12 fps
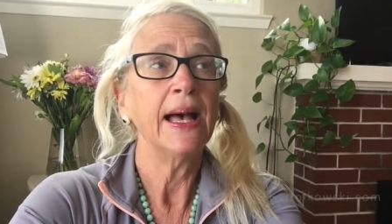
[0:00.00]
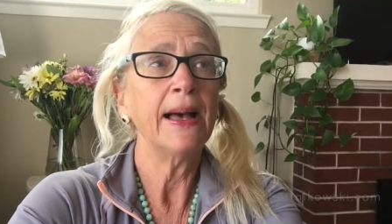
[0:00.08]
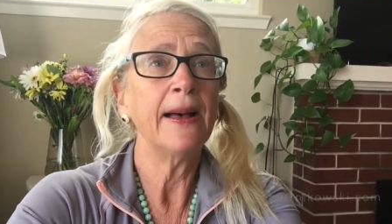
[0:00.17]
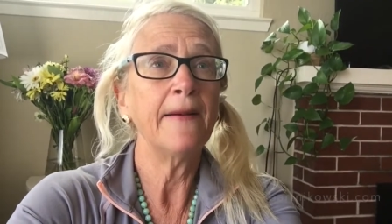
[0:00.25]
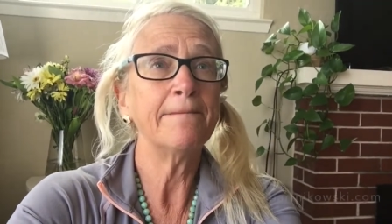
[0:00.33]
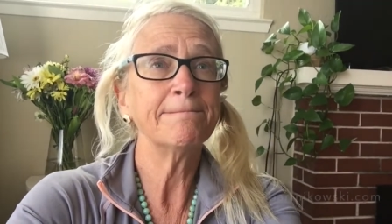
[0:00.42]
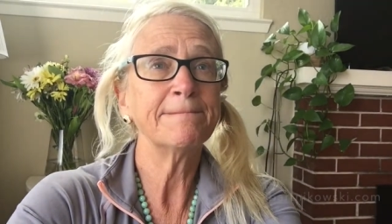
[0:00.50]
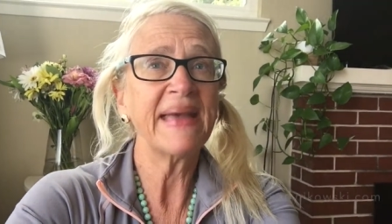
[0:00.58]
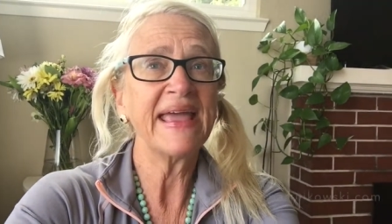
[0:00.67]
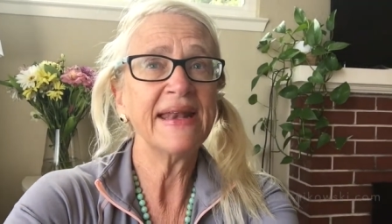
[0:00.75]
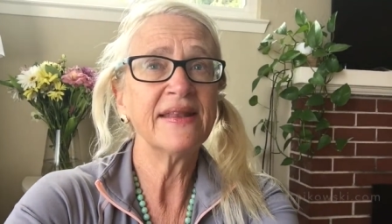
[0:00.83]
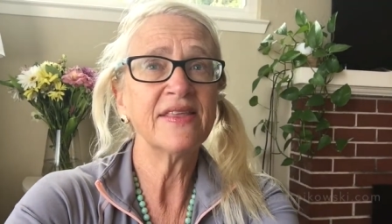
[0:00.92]

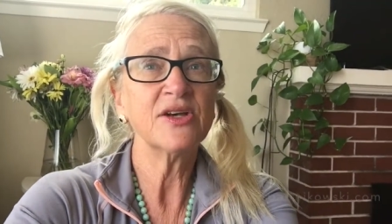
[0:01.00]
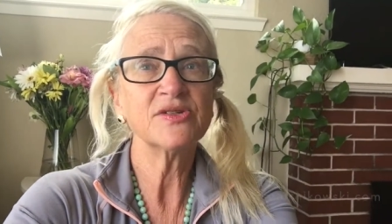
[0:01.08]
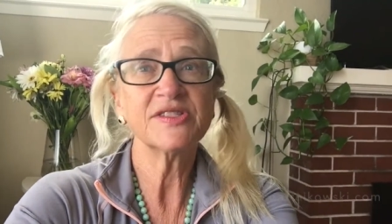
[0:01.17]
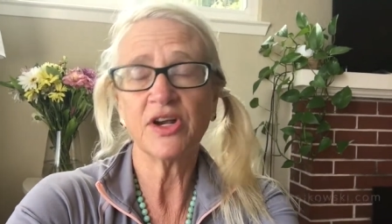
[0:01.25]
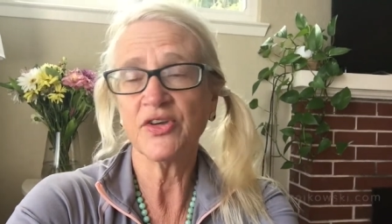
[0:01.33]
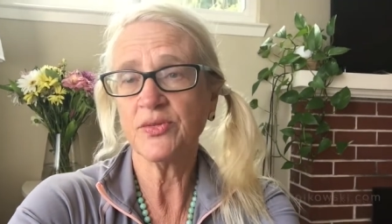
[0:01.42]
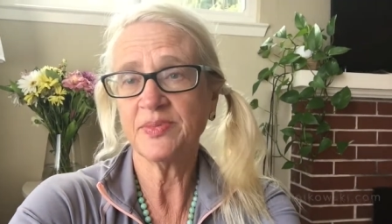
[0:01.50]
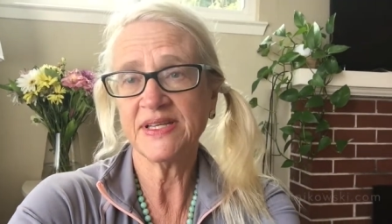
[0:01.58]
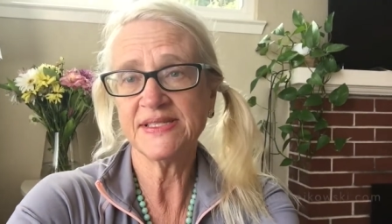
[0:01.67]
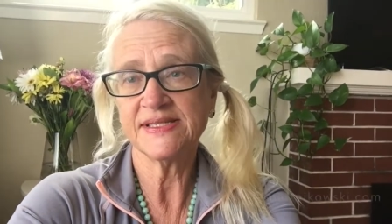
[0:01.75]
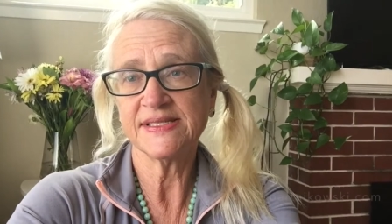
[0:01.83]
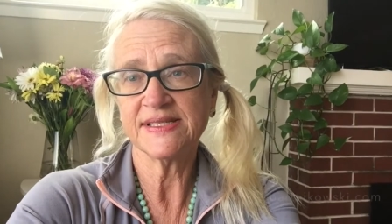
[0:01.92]
And those are the
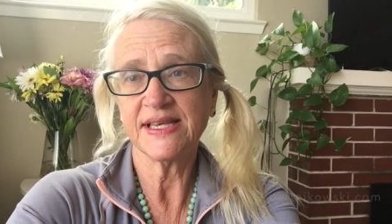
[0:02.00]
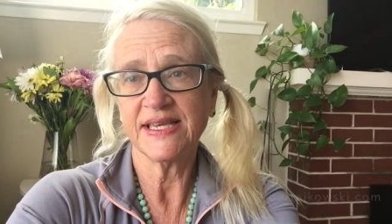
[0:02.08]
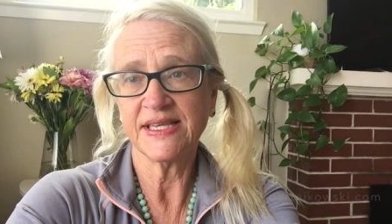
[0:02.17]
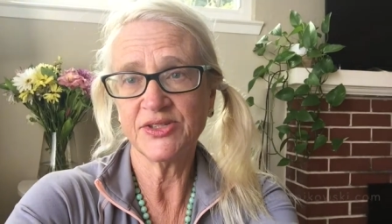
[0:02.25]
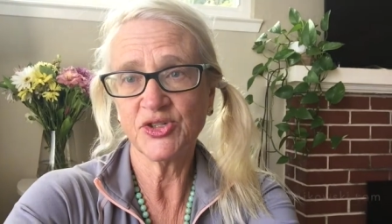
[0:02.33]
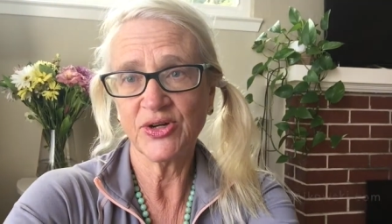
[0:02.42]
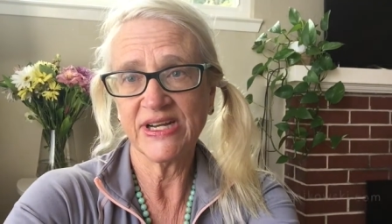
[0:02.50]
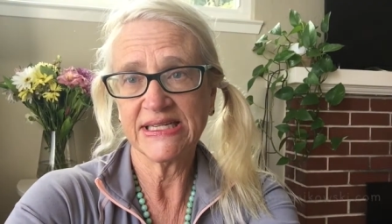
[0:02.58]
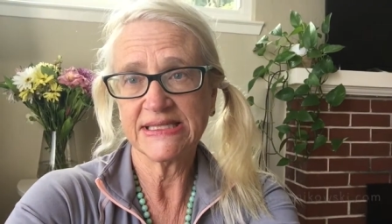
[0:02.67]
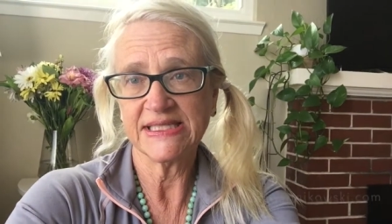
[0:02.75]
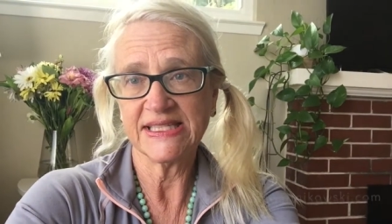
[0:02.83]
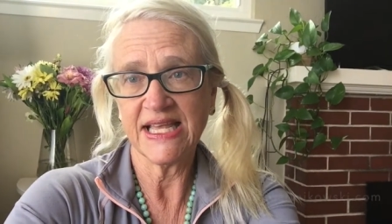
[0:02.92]
places I
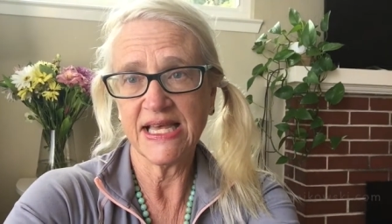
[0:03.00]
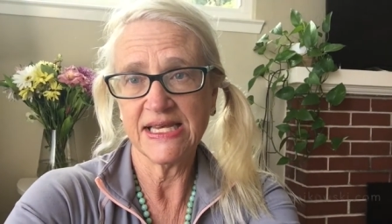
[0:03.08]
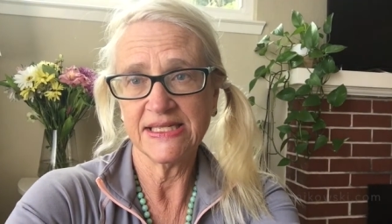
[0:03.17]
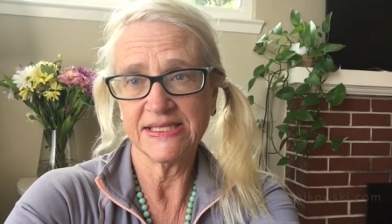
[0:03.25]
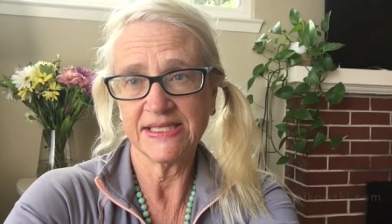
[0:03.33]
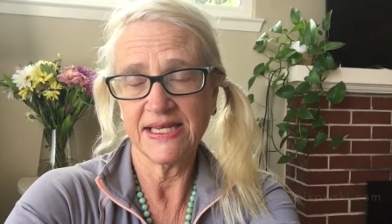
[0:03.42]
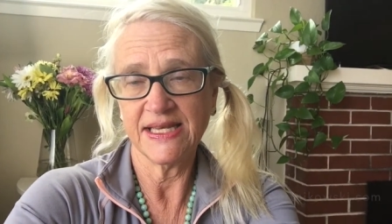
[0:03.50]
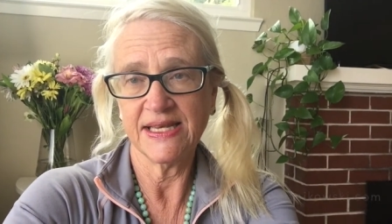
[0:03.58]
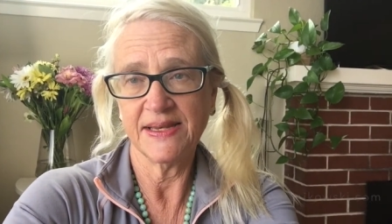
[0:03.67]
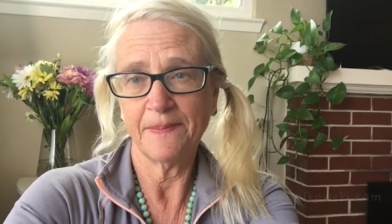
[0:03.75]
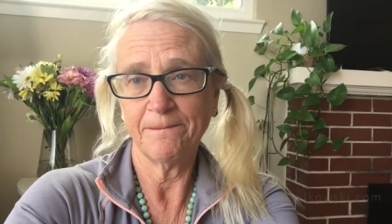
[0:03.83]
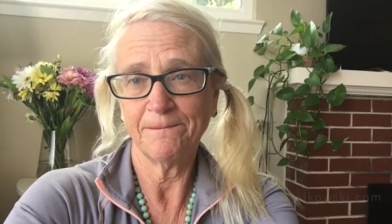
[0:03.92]
interact a lot.
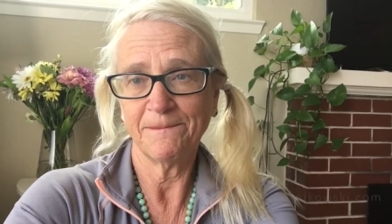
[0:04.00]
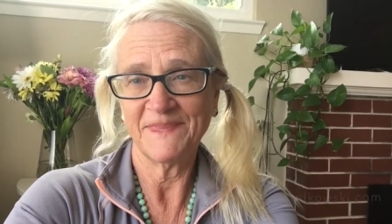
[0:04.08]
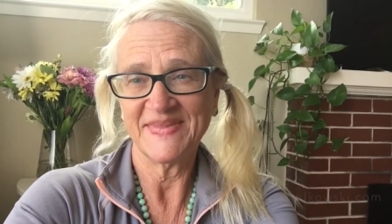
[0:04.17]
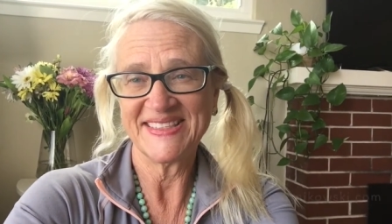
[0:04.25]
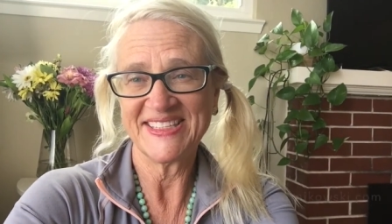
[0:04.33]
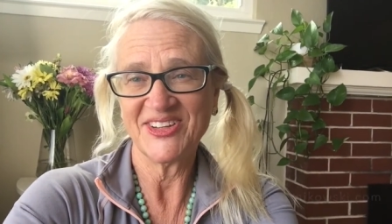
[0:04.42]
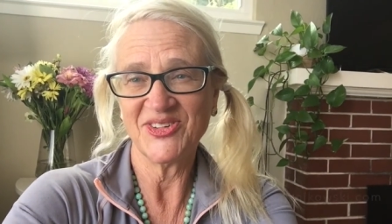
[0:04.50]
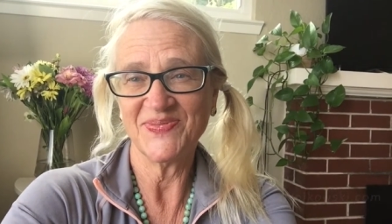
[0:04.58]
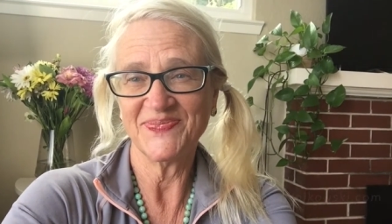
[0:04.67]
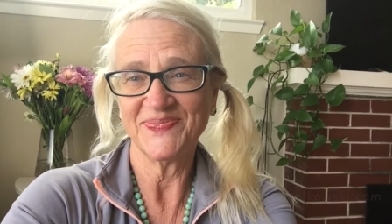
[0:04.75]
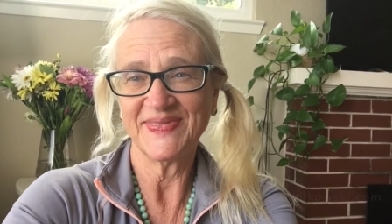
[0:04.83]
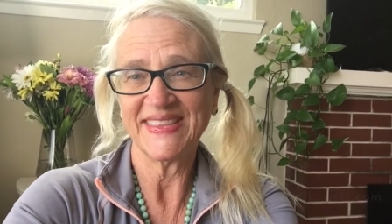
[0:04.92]

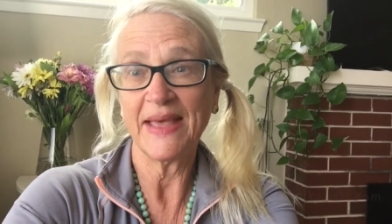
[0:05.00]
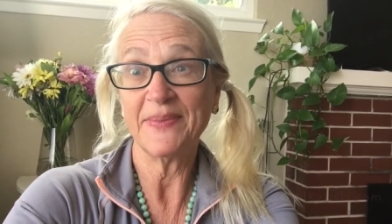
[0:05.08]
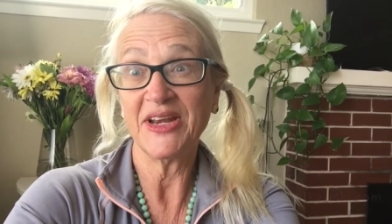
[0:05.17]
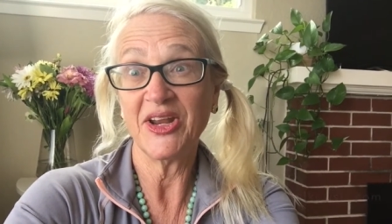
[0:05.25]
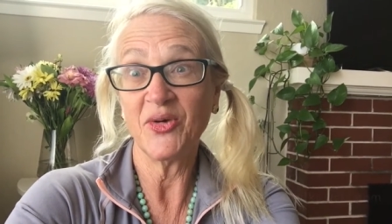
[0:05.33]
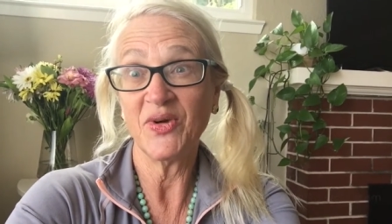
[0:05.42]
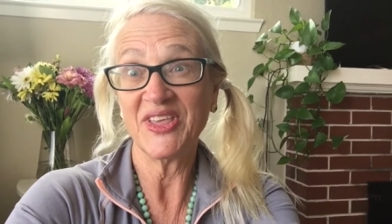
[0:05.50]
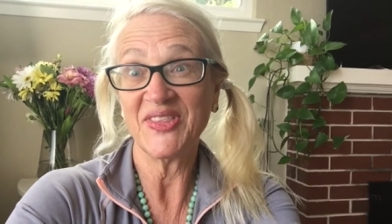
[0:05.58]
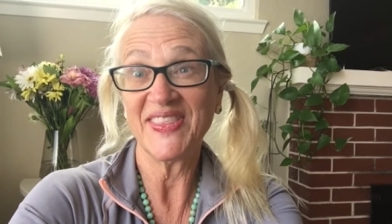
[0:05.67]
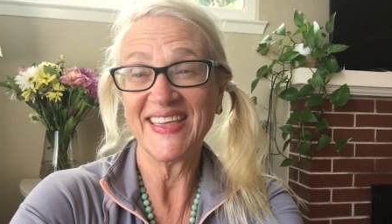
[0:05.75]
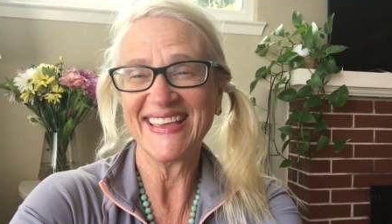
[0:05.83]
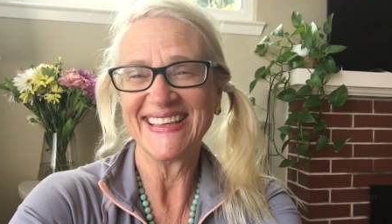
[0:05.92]
Let me know what you
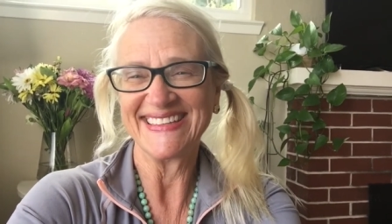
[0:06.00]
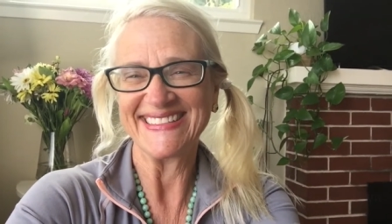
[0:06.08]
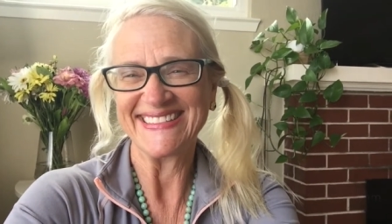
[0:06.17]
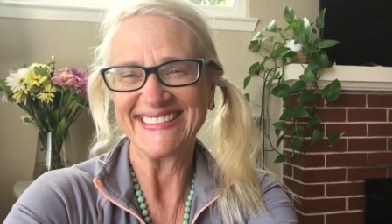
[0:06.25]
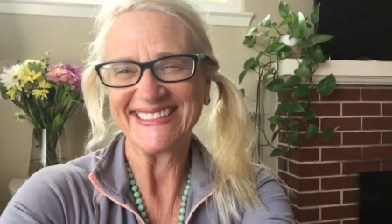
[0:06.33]
think.